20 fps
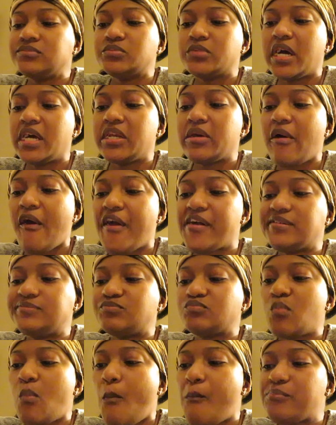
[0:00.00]
But anyway,
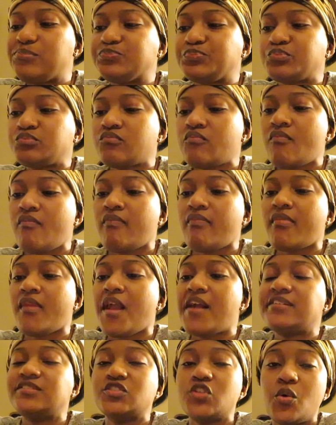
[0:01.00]

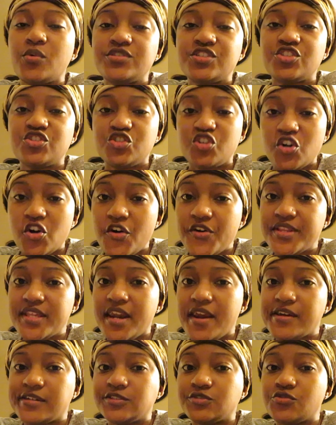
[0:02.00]
there was this girl
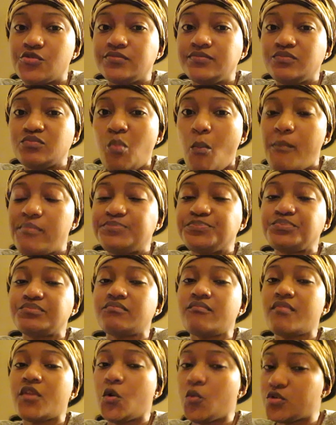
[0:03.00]
that I knew
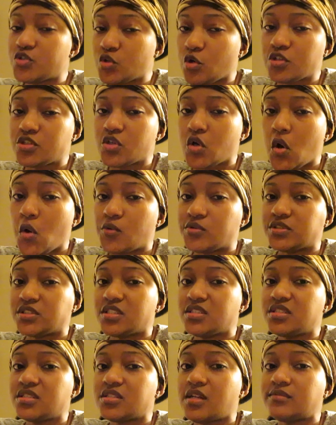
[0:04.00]
who was also a
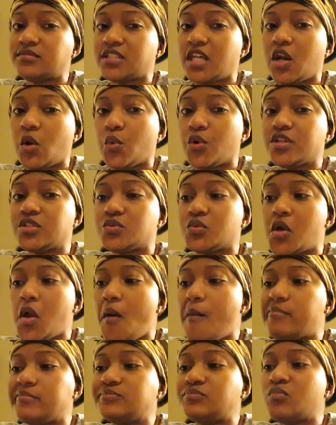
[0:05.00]
hostess that I worked
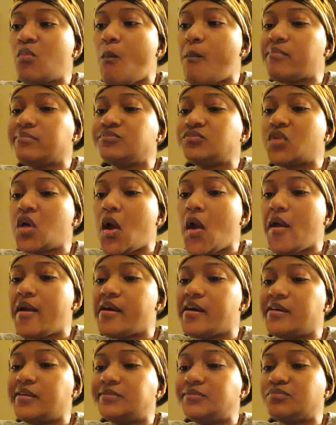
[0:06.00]
with.
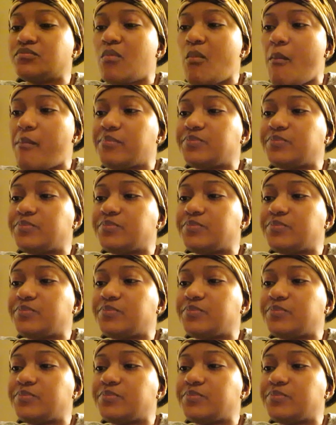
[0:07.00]
And